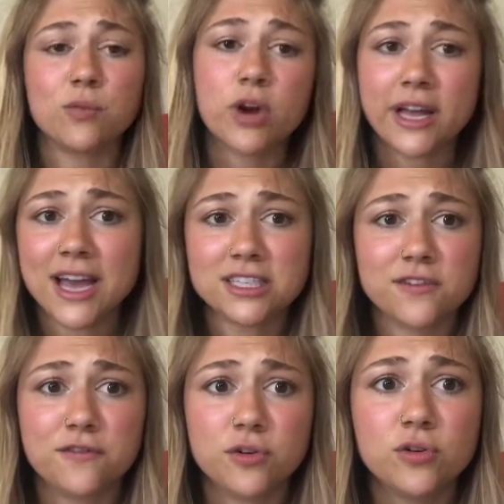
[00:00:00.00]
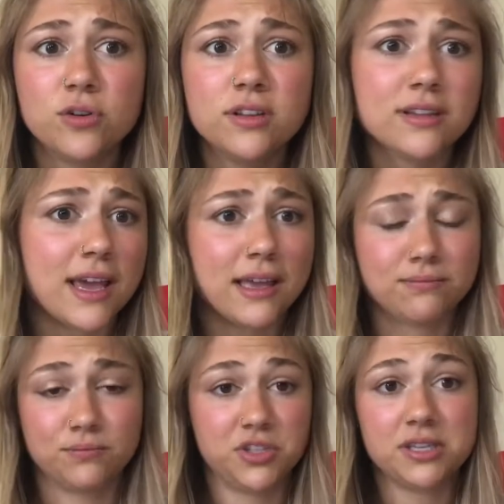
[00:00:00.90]
and what kinds of foods like
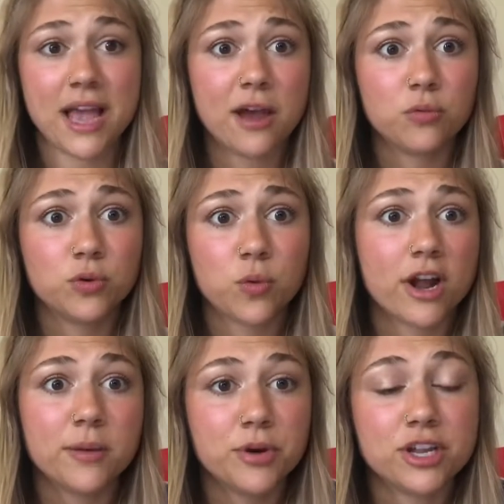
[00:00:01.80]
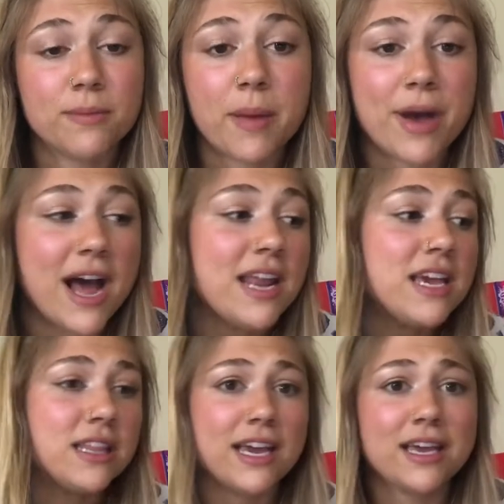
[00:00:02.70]
I would want to put in my
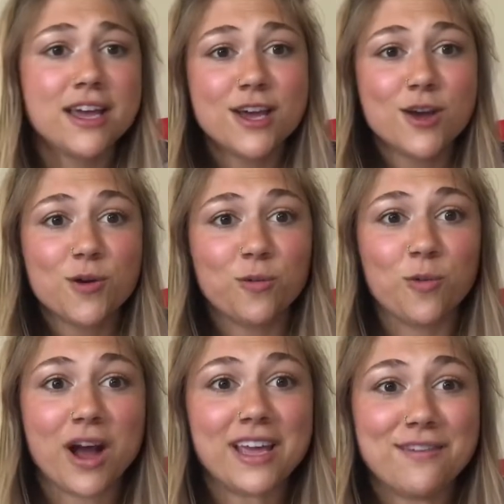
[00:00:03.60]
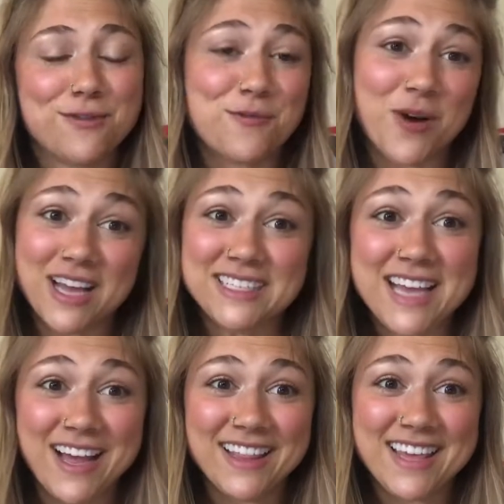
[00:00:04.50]
body and like what even was
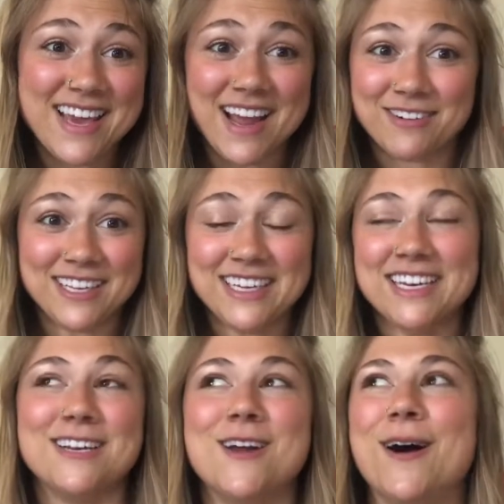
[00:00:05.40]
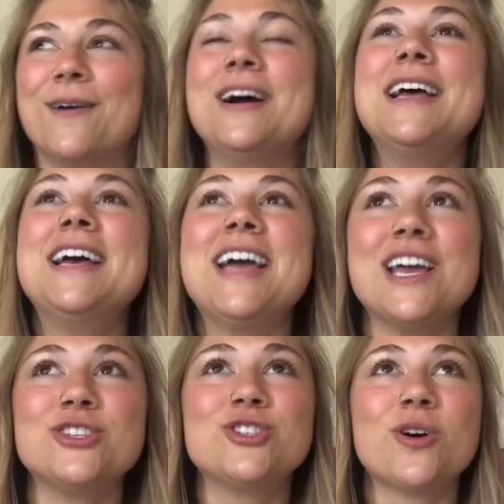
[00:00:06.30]
healthy. I really didn't know.
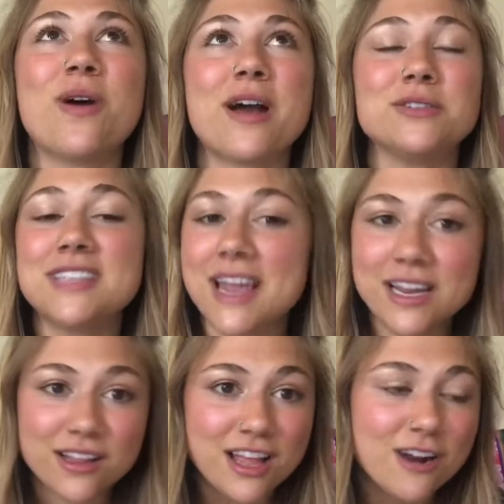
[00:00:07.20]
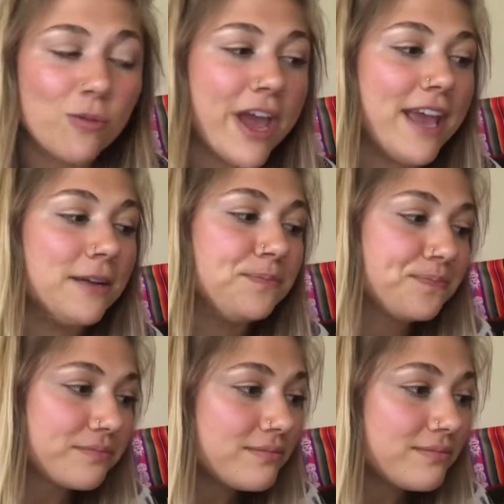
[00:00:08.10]
And so I was gaining a lot of weight.